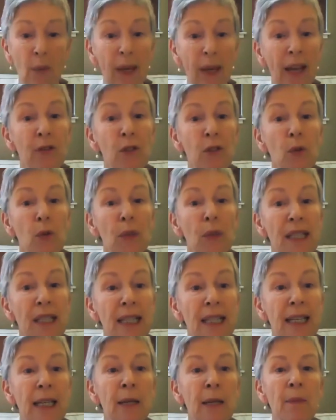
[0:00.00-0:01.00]
have to
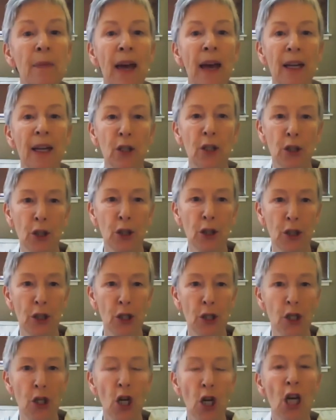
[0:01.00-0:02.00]
redeem that
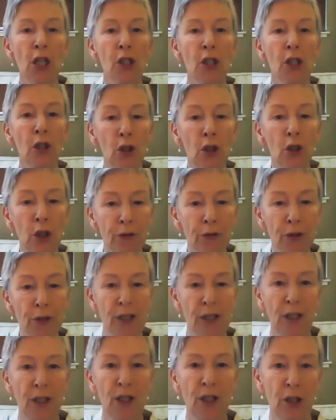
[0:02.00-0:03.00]
urge to look for
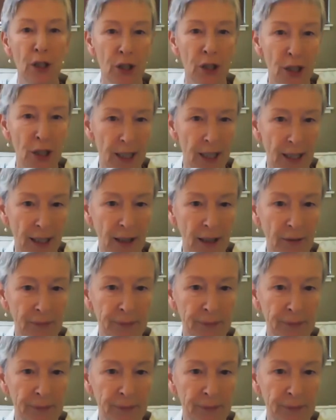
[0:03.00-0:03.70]
security